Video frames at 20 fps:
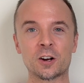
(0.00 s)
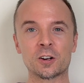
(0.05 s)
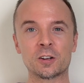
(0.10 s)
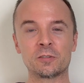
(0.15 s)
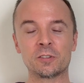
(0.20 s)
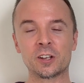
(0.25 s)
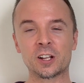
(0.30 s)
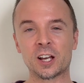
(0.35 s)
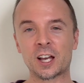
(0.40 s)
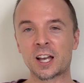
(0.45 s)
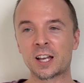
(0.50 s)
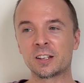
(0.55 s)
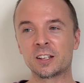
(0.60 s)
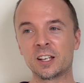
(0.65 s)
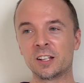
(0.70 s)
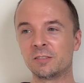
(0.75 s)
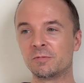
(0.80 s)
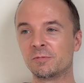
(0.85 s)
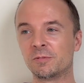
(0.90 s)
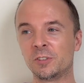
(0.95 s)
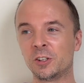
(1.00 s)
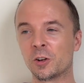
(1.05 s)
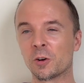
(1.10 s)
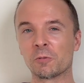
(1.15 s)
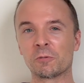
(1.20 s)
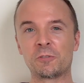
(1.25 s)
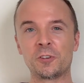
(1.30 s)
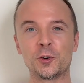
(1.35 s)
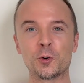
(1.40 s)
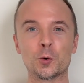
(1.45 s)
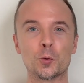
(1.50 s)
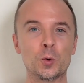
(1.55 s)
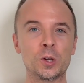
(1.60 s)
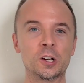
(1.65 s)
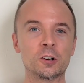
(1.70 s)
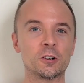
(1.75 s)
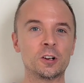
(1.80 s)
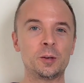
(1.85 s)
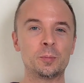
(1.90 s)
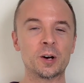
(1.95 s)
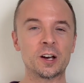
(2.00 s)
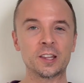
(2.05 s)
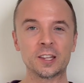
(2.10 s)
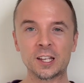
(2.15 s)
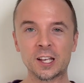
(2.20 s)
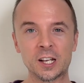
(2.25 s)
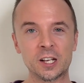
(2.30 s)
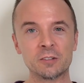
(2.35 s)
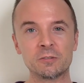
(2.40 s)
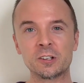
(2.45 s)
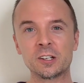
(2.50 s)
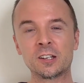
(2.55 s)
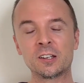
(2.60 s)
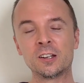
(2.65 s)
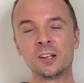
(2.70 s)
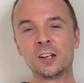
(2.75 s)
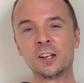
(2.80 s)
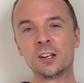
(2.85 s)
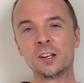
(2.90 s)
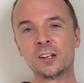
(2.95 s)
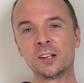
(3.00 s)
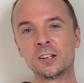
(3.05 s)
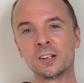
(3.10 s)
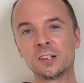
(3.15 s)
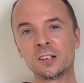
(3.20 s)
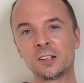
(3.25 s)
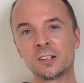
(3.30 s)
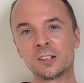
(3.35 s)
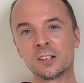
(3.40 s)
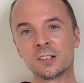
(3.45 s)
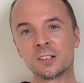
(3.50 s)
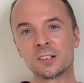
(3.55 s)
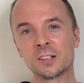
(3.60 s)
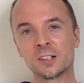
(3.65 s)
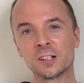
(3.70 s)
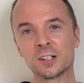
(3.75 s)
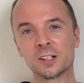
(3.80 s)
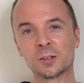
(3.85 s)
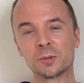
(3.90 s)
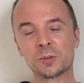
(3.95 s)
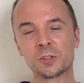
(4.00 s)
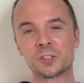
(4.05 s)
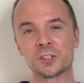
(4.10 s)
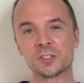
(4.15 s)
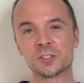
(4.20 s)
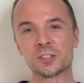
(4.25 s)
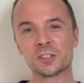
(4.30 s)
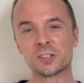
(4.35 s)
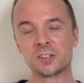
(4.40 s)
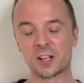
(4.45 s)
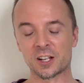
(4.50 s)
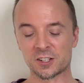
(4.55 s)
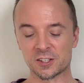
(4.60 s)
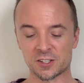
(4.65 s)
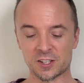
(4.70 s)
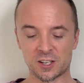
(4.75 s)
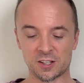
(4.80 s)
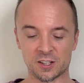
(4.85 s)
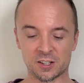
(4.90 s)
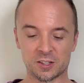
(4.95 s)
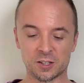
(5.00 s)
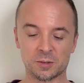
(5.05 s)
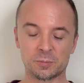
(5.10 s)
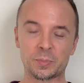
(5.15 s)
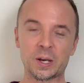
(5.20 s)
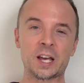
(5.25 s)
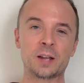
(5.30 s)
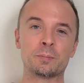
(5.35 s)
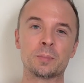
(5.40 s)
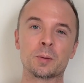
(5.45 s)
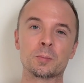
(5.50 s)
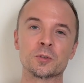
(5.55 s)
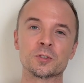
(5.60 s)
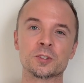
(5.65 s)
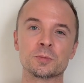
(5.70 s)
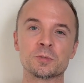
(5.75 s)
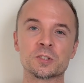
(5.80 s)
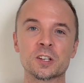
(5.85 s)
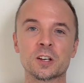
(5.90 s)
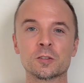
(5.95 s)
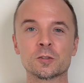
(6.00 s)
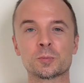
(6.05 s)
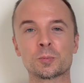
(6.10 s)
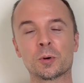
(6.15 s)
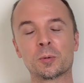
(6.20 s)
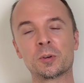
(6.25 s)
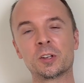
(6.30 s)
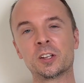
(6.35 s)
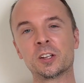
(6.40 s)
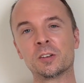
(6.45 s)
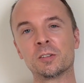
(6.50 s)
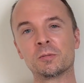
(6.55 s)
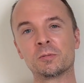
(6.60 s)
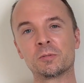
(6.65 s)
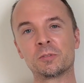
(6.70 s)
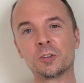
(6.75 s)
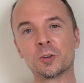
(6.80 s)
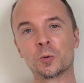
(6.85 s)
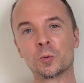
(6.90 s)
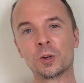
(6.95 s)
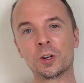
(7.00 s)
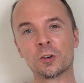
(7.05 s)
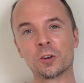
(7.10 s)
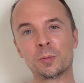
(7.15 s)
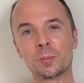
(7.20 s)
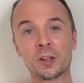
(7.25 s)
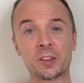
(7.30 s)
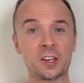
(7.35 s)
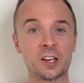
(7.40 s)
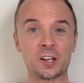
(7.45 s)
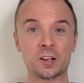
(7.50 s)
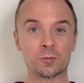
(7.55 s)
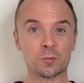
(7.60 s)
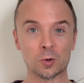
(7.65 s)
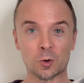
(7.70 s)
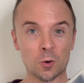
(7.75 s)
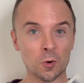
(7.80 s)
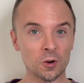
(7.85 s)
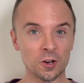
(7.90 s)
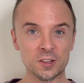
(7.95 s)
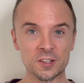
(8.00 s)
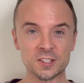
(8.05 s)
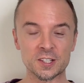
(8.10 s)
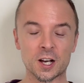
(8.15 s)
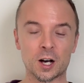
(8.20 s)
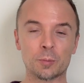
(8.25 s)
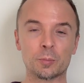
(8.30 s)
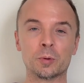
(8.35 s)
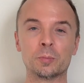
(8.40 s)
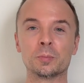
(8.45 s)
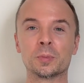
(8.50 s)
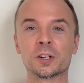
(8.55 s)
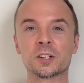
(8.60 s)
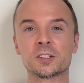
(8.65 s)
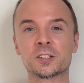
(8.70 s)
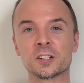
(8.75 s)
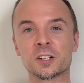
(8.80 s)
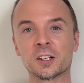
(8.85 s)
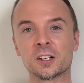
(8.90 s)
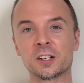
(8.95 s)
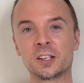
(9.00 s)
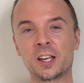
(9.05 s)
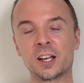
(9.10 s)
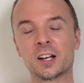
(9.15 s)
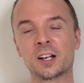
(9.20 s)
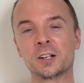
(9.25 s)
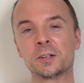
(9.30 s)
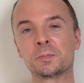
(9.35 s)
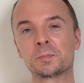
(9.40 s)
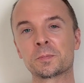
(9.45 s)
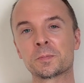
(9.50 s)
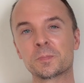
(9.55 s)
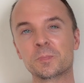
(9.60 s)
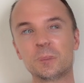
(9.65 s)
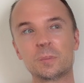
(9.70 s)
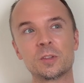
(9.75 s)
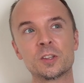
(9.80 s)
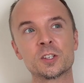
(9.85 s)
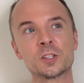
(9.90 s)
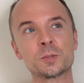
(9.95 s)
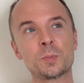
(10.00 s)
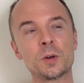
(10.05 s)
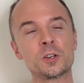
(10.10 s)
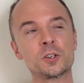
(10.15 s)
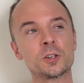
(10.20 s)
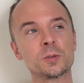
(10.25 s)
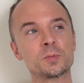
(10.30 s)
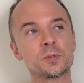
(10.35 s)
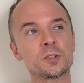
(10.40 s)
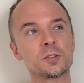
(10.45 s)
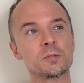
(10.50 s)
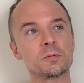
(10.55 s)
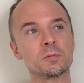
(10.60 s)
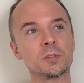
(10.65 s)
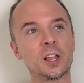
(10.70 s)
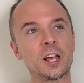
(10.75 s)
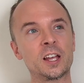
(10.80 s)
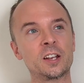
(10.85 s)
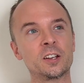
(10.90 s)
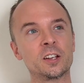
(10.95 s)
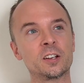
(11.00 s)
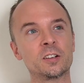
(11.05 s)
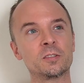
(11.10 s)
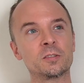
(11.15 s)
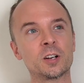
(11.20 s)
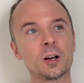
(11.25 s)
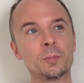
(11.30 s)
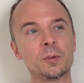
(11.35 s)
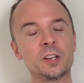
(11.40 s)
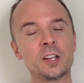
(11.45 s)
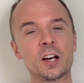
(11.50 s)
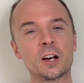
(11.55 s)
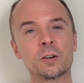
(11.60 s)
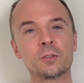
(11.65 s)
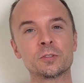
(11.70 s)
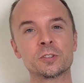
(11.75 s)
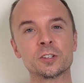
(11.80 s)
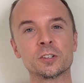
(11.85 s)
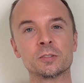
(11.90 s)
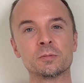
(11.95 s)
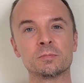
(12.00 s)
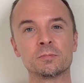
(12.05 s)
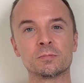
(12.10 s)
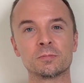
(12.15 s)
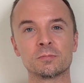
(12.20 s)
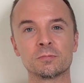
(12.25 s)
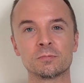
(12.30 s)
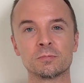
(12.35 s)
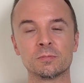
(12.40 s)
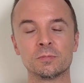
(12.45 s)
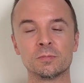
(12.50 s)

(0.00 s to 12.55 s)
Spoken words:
tired of it. You don't feel weary by the end of it. Which is not to say that the band members themselves probably didn't feel weary by the end of recording this album. But yeah, maybe the spaceship's landing coming down to